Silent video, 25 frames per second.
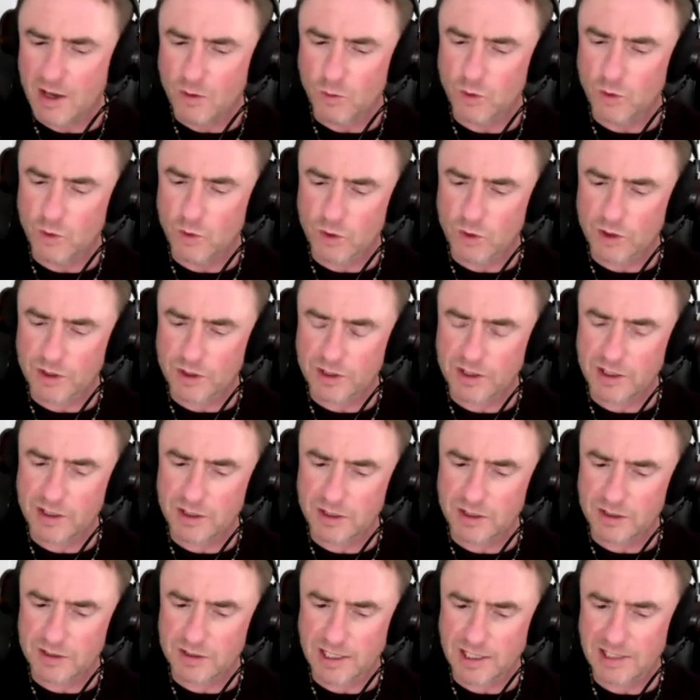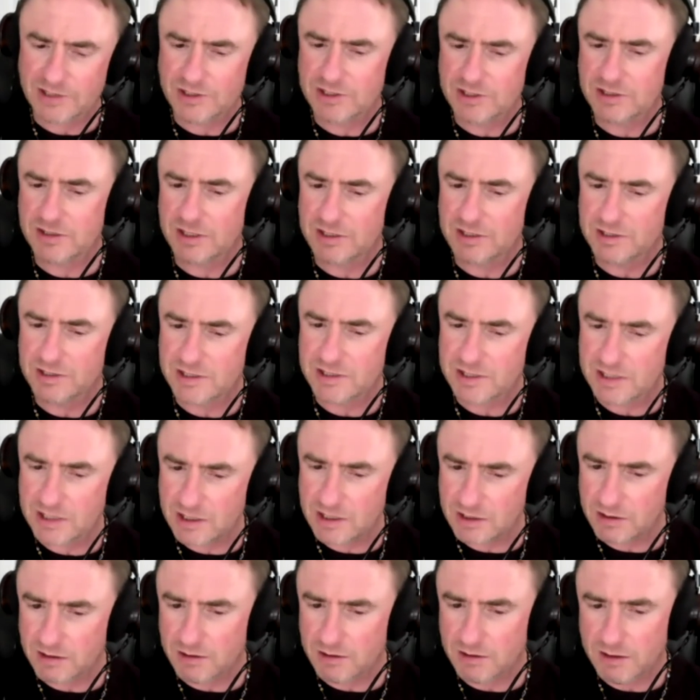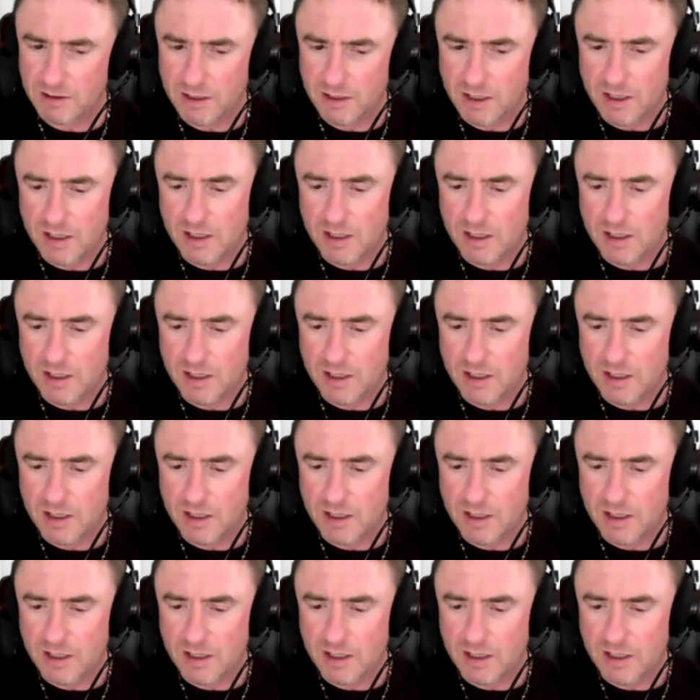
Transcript: We're working not just on skill